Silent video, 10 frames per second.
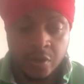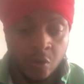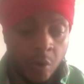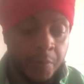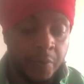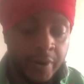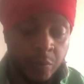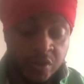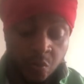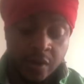a
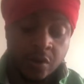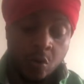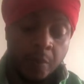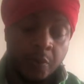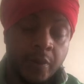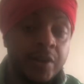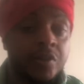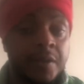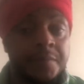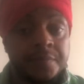
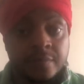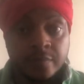corporation